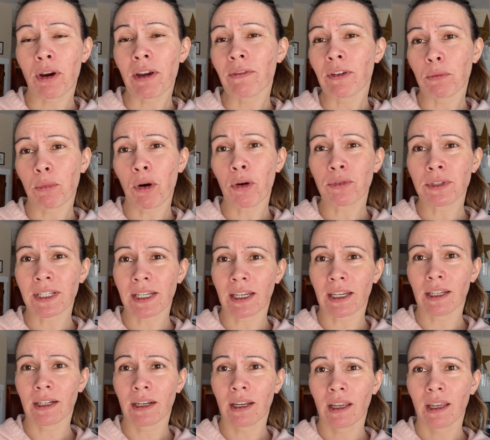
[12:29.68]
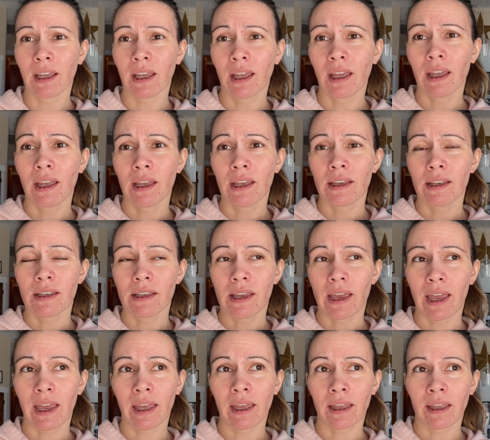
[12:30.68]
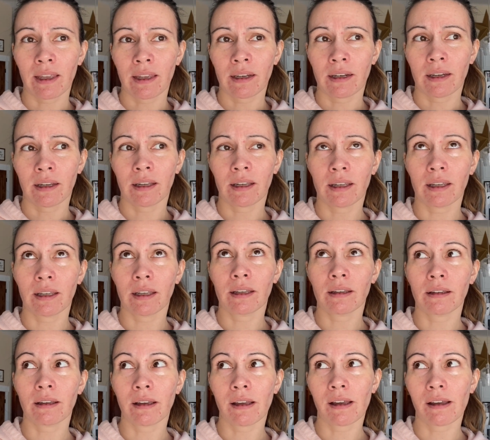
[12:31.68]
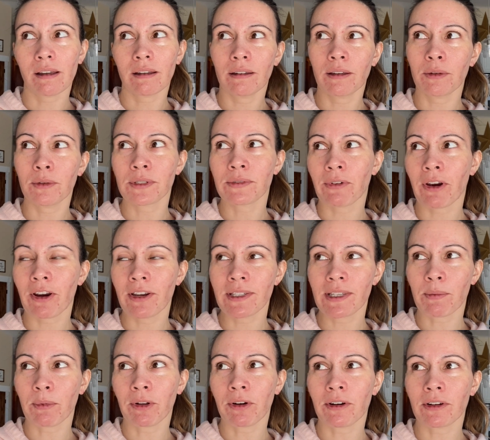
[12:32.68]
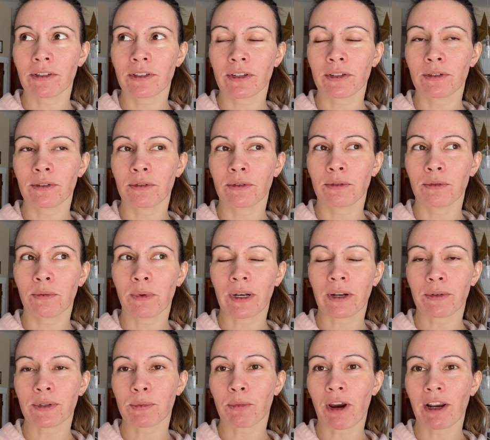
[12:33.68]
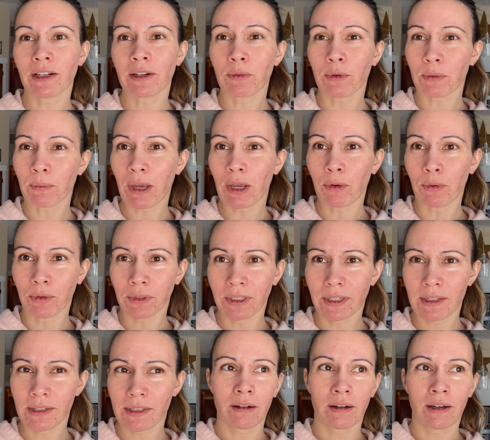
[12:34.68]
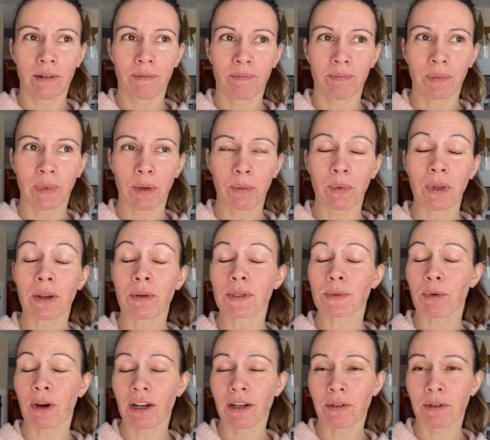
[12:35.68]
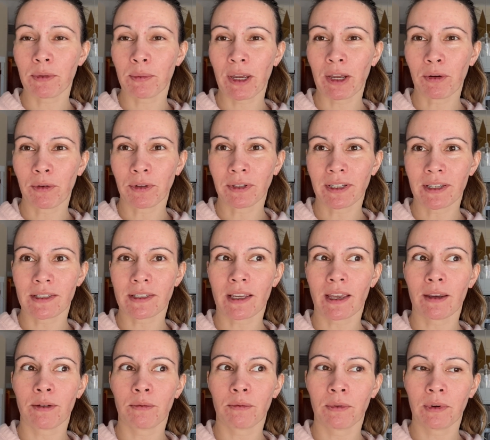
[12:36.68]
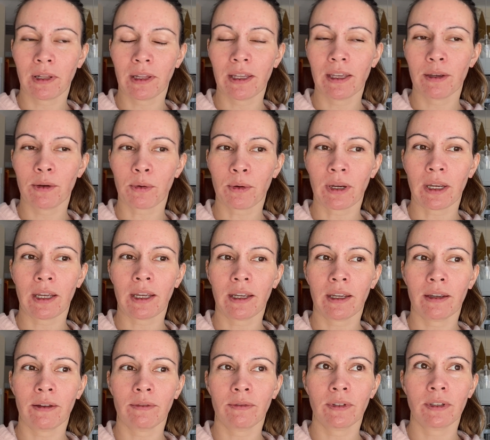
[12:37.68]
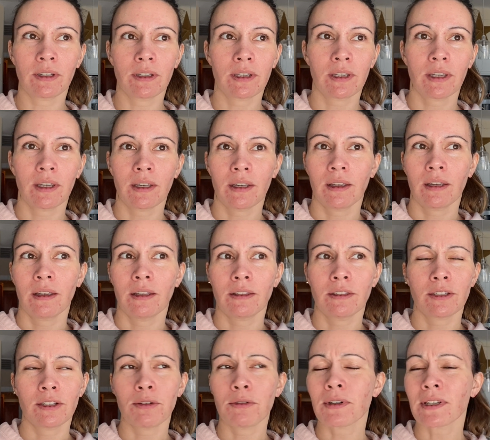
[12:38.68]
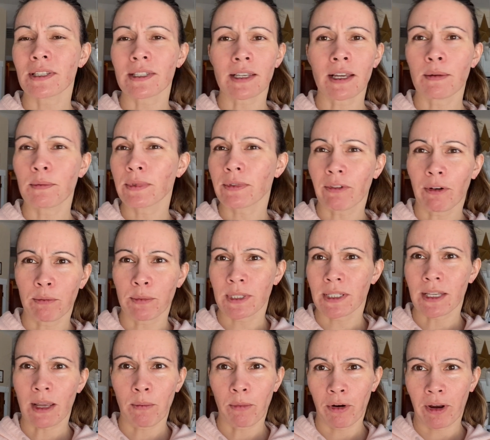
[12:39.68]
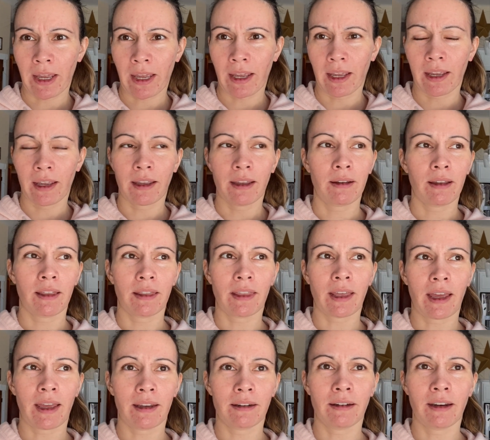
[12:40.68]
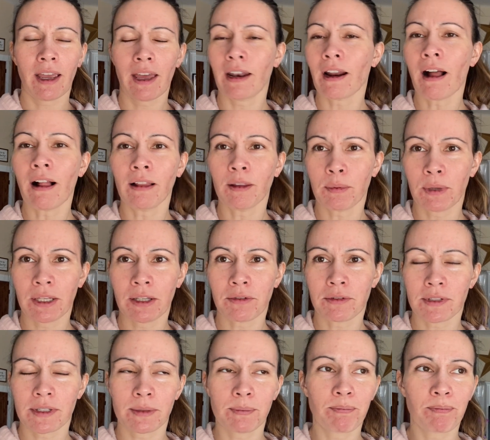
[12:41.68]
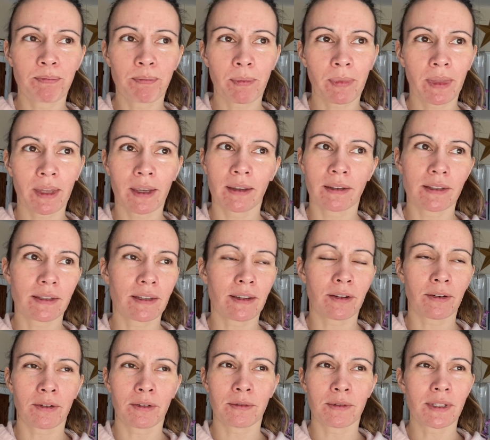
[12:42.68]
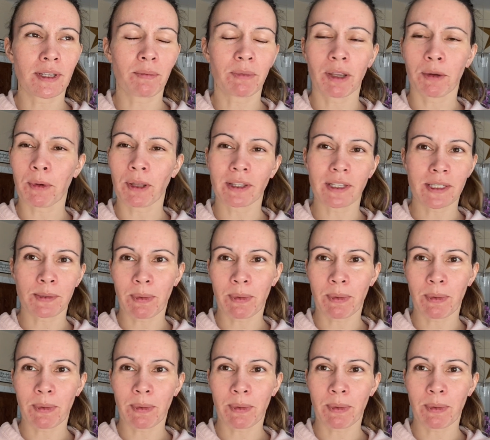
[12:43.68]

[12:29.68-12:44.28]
protein, and it was very similar to when I was pregnant with my oldest. When I was pregnant with my oldest, I really craved tuna subs from Subway that had jalapenos. So something about the